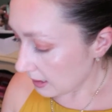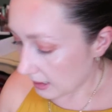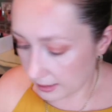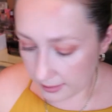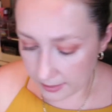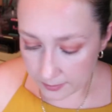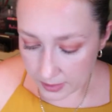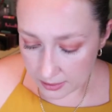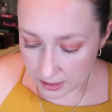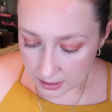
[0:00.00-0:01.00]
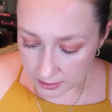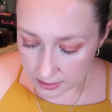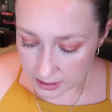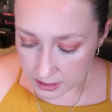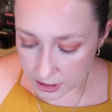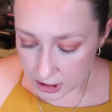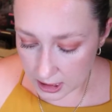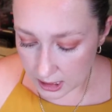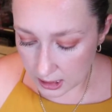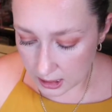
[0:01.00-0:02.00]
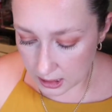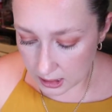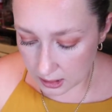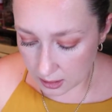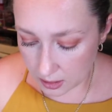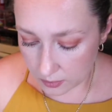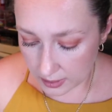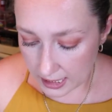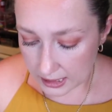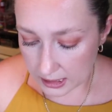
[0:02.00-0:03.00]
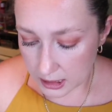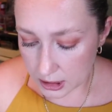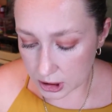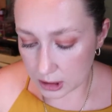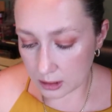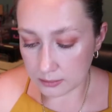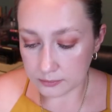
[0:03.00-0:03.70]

Um, then there's the shade Coquettish.